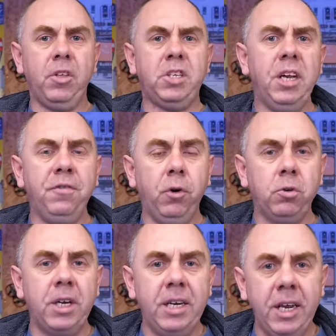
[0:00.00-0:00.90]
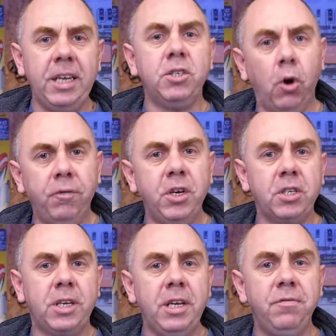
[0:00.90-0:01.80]
the T14 is
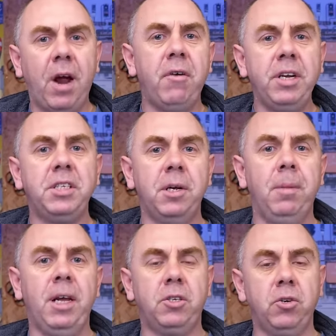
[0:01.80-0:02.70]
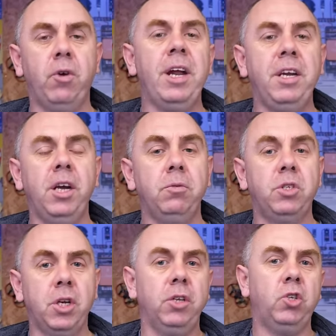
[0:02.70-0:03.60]
obviously very similar to radios
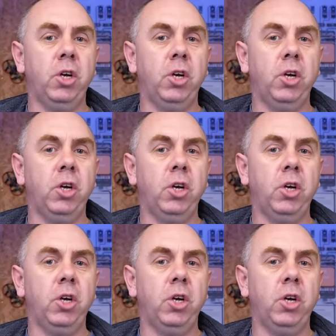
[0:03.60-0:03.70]
such